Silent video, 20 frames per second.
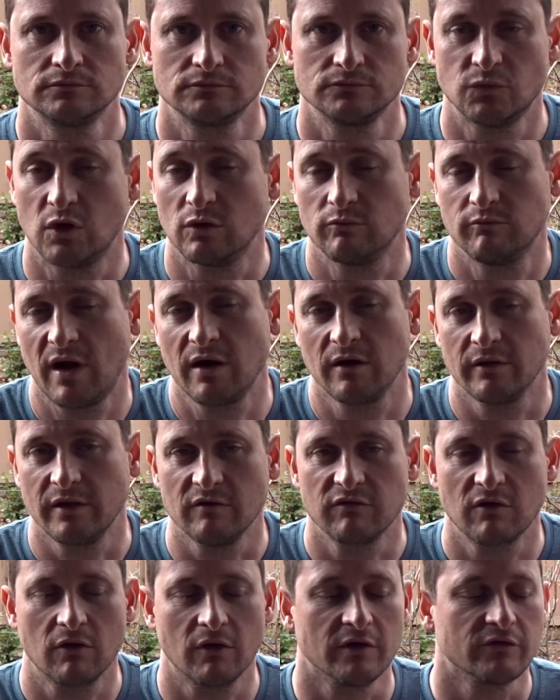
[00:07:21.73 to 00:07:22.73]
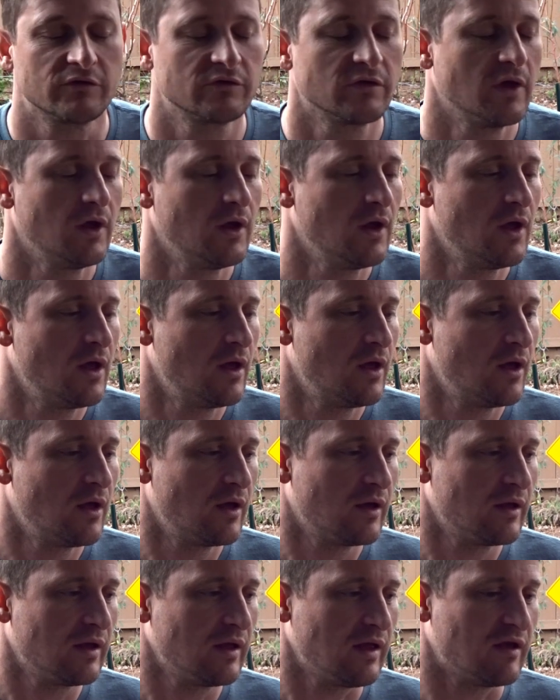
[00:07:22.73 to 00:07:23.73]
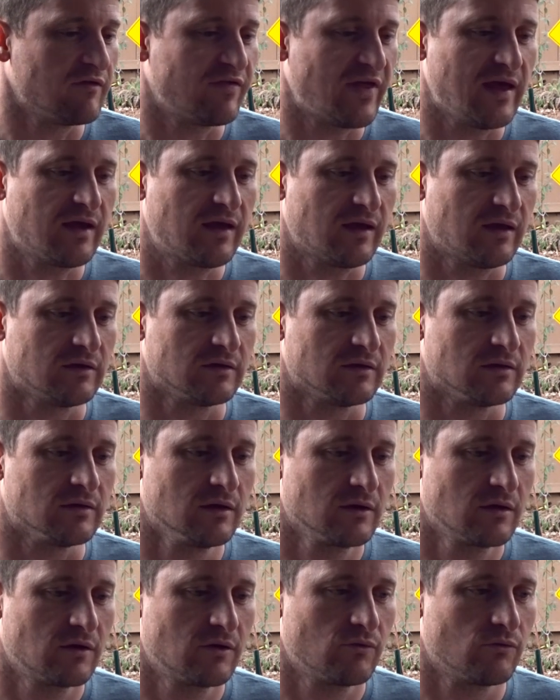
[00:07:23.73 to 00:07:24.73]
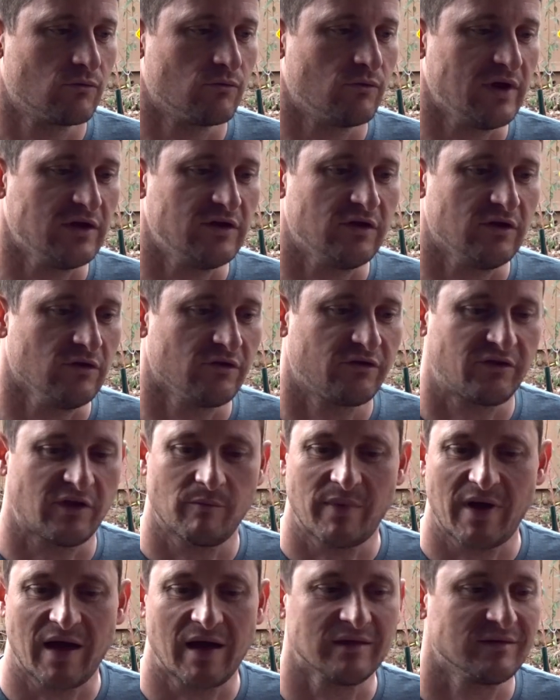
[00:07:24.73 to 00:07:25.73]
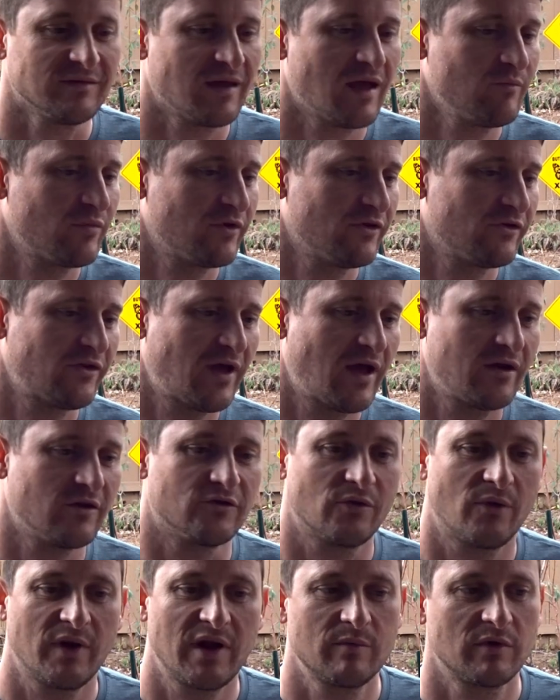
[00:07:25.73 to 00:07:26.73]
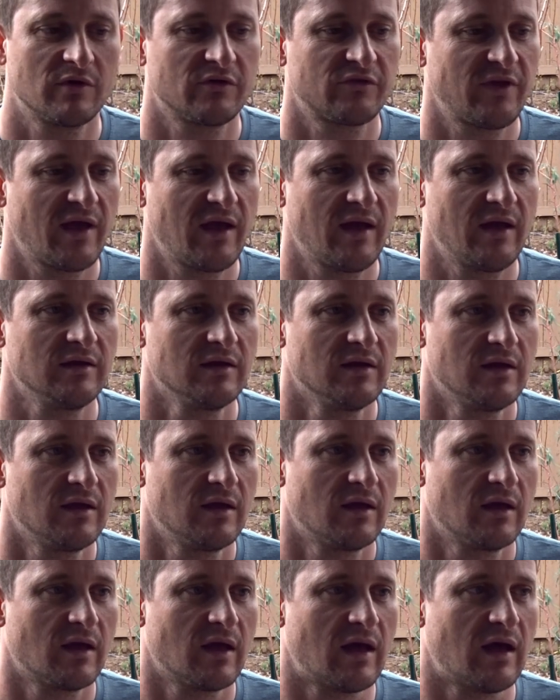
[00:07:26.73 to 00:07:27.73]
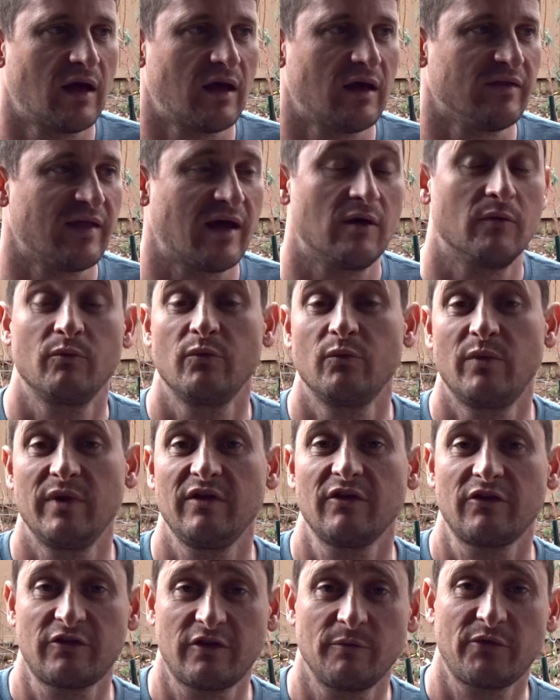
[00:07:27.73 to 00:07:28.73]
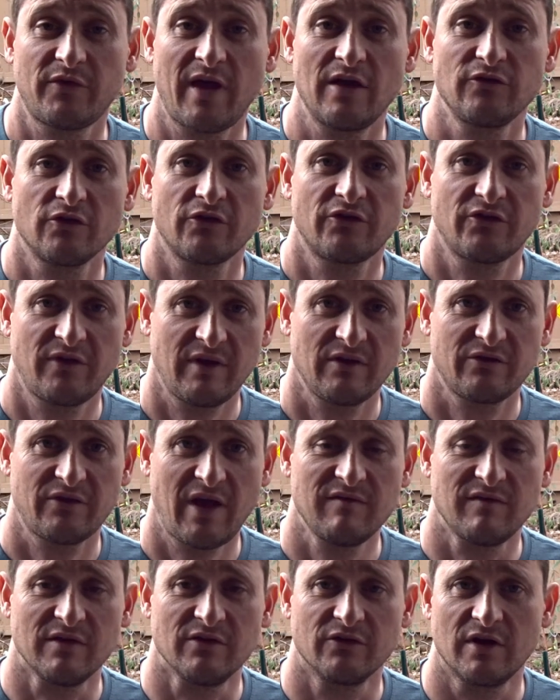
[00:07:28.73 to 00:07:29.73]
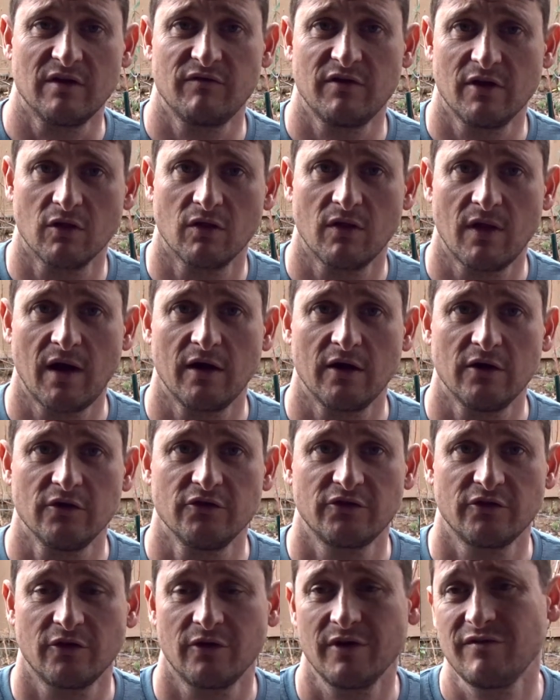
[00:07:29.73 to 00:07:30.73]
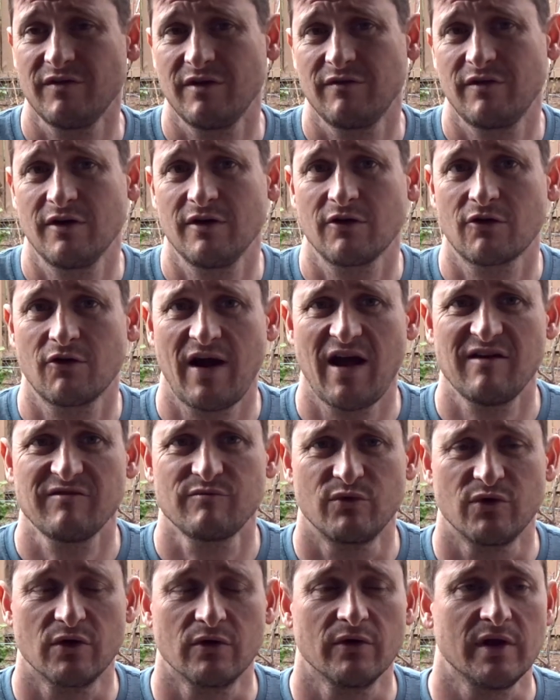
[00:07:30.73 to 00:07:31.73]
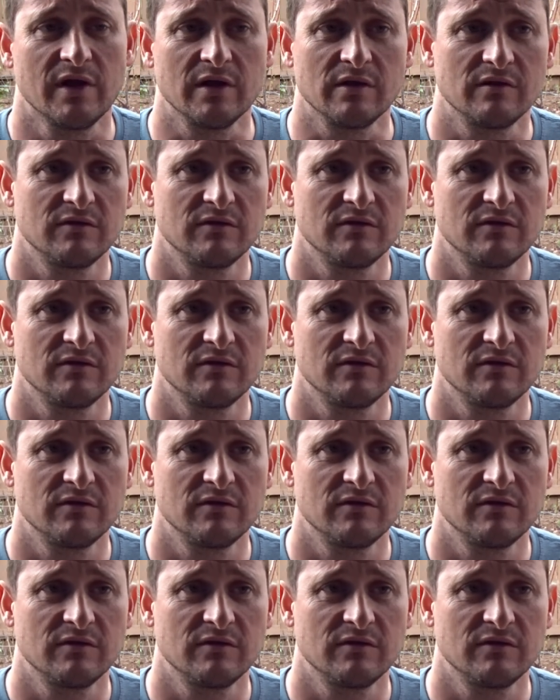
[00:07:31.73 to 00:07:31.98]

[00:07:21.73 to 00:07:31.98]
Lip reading: well, barley, of course. If they can reduce it by 10% or 20%, that would be a substantial savings. And if you're a large, or even if you're a craft brewery,